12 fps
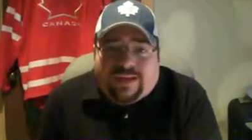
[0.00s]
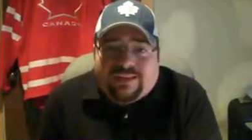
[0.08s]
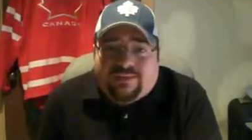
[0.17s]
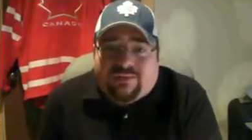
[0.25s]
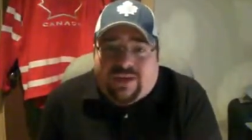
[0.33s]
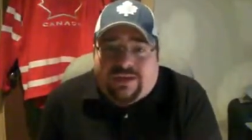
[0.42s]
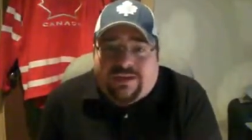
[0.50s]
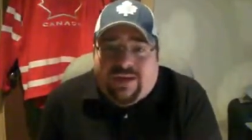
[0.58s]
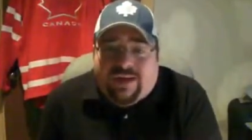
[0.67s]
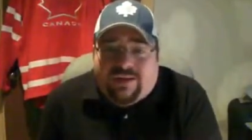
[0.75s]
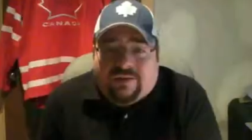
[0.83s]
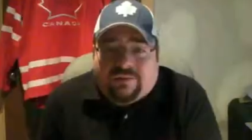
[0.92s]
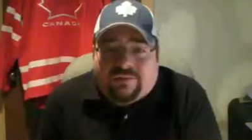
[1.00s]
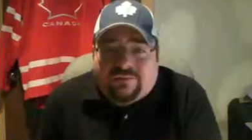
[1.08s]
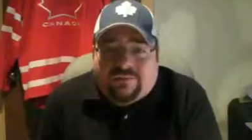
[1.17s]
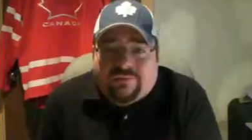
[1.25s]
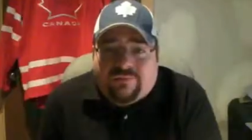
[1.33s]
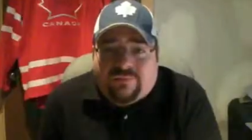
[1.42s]
but as of right now,
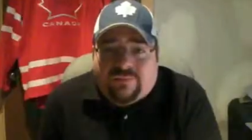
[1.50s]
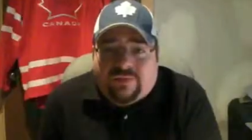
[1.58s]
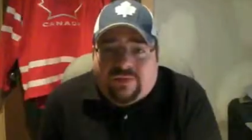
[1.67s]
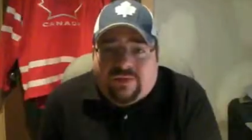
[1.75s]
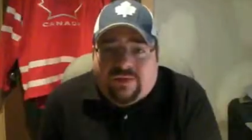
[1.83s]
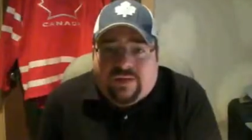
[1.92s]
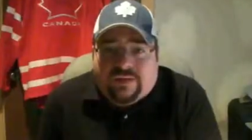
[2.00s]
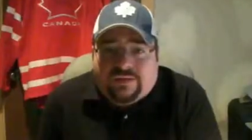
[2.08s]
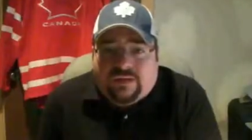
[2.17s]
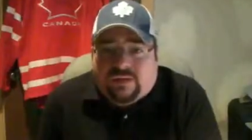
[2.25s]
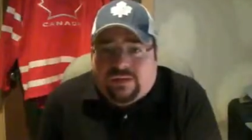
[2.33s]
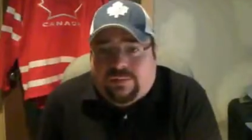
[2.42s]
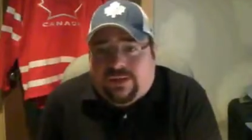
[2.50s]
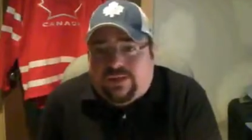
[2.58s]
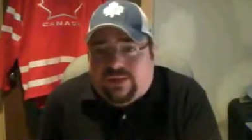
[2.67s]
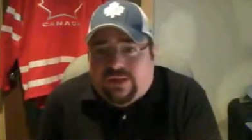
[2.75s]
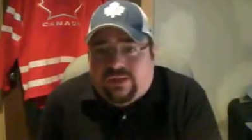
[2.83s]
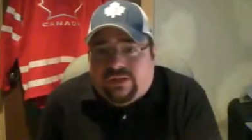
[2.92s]
it's all
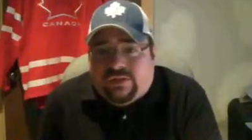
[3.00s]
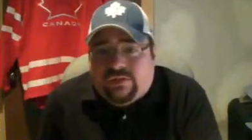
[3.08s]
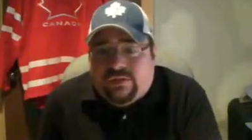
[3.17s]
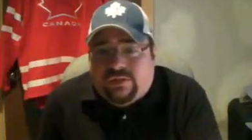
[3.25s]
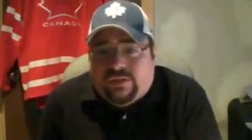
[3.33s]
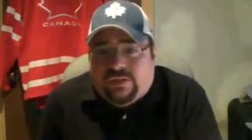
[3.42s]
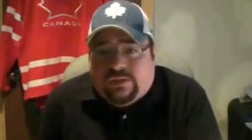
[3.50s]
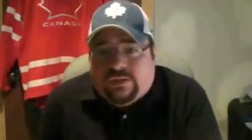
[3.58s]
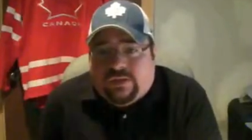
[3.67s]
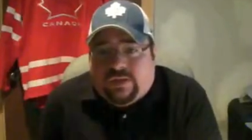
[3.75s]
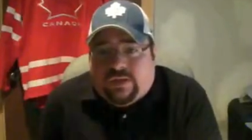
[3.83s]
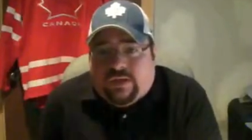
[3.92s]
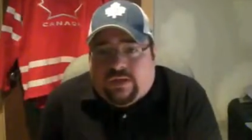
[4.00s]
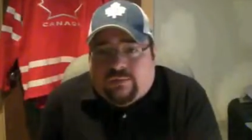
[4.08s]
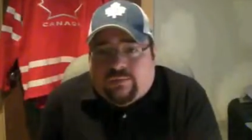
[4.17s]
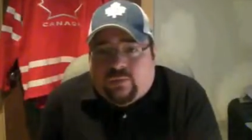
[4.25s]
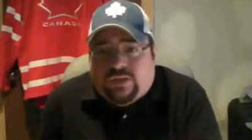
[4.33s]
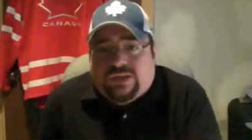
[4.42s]
speculation.
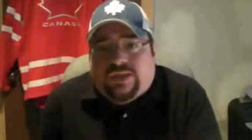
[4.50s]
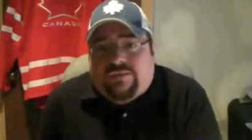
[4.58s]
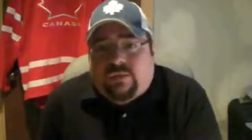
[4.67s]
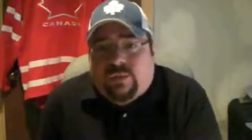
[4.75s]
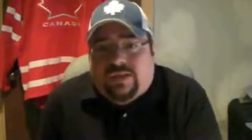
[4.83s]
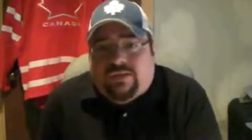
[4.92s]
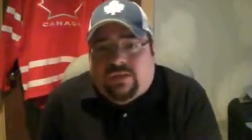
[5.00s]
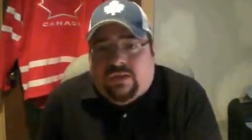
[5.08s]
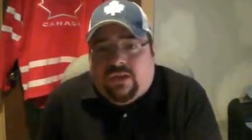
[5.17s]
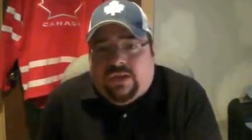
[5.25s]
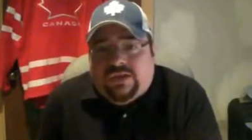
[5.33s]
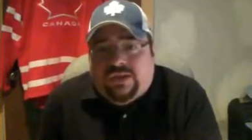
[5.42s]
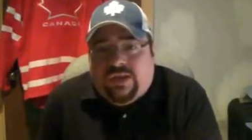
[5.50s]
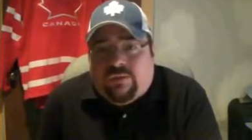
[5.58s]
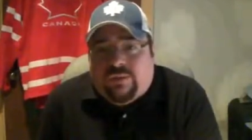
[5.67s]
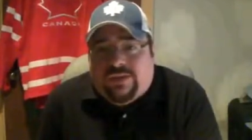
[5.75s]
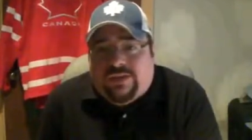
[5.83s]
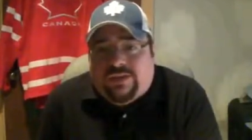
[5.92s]
Um, we just have to wait till launch
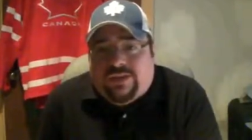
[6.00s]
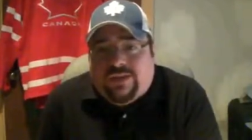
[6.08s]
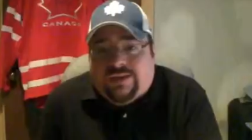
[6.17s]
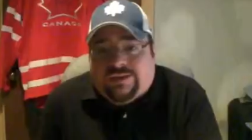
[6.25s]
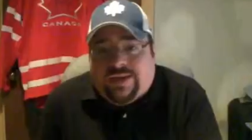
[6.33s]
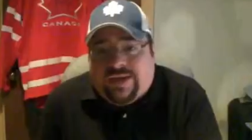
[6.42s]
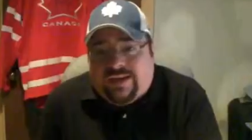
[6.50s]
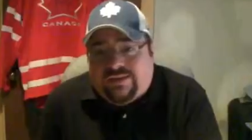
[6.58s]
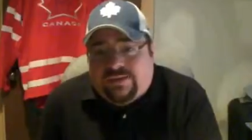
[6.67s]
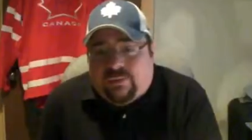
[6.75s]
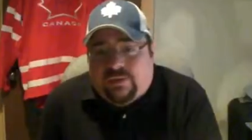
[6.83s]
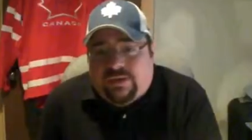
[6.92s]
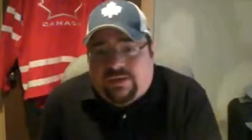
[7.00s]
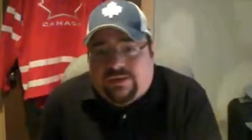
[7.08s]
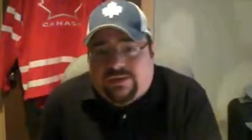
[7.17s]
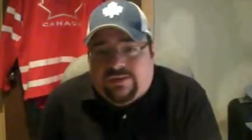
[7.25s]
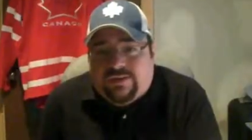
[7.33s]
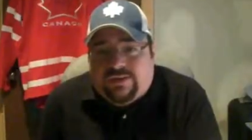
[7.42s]
day when he can get his hands on one of
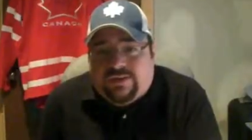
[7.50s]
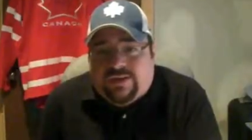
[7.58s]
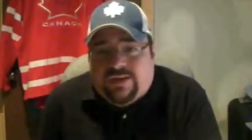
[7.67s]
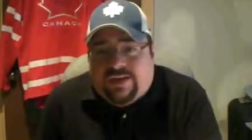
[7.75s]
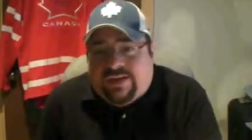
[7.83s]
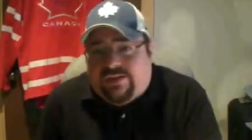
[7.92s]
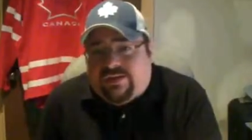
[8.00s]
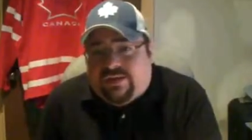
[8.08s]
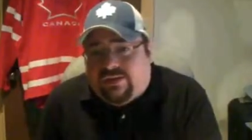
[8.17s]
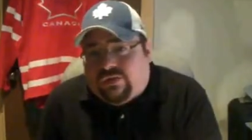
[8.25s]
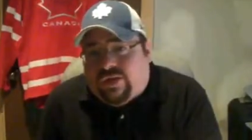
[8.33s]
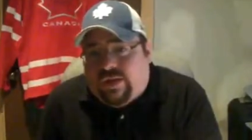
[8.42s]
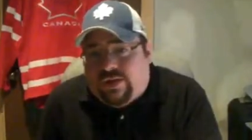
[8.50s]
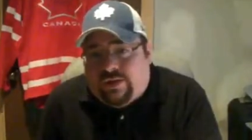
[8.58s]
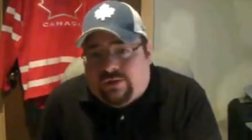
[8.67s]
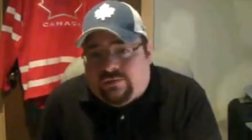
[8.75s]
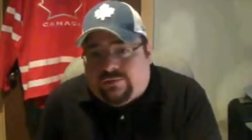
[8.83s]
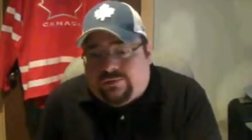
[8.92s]
these and start trying
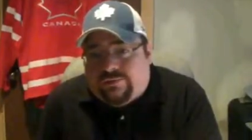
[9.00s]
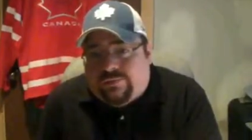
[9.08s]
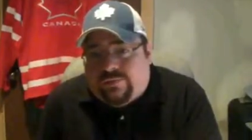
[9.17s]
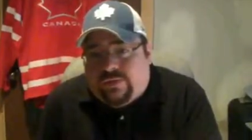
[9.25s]
it out.